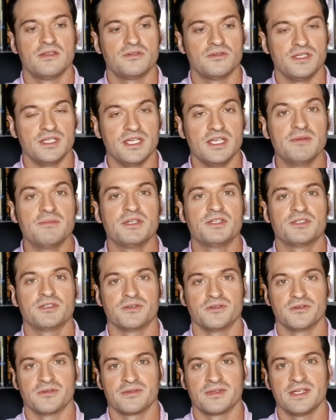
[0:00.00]
to the
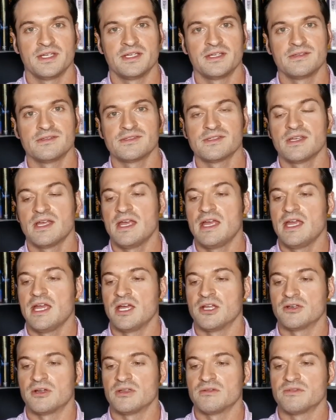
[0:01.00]
immaterial things,
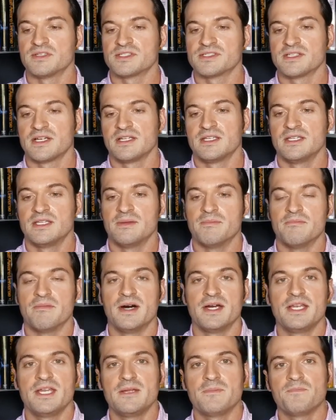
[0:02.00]
and all of a sudden the
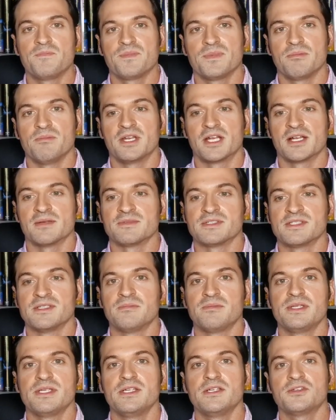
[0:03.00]
money becomes
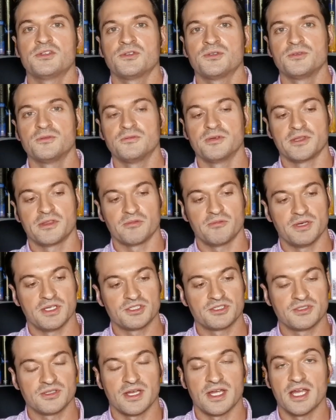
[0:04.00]
simply a tool with
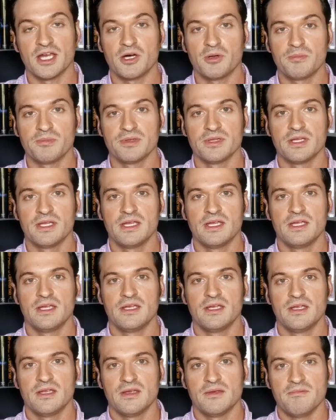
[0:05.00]
which to help
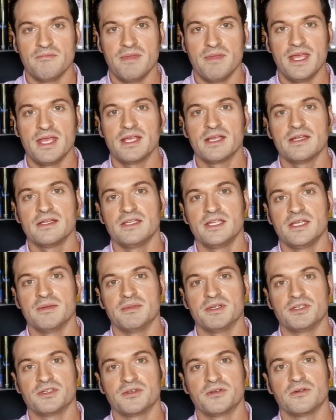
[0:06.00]
make the
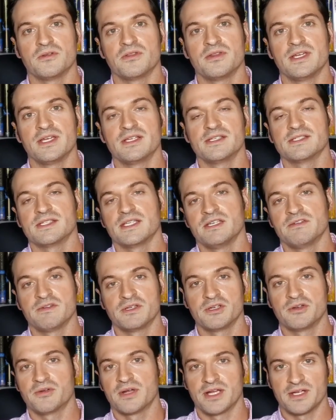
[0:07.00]
immaterial things
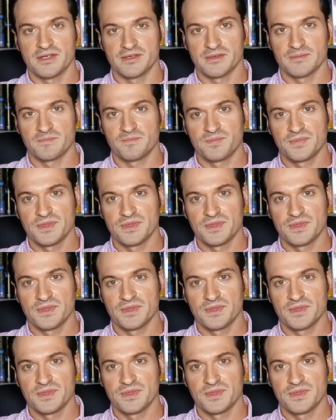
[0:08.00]
even greater.